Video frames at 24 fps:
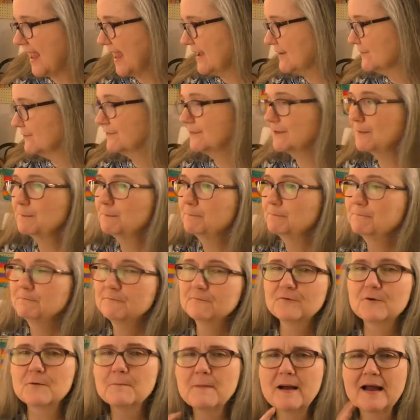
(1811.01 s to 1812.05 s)
from
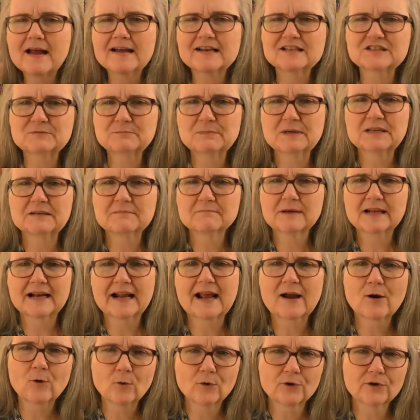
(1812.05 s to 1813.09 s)
from my husband, but
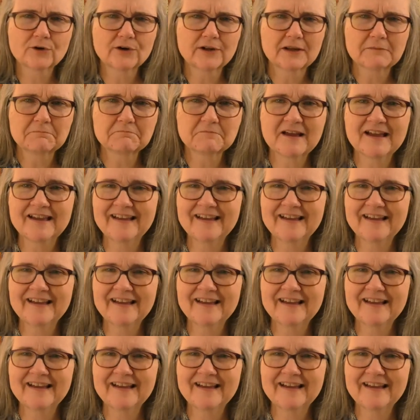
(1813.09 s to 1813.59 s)
I ordered it.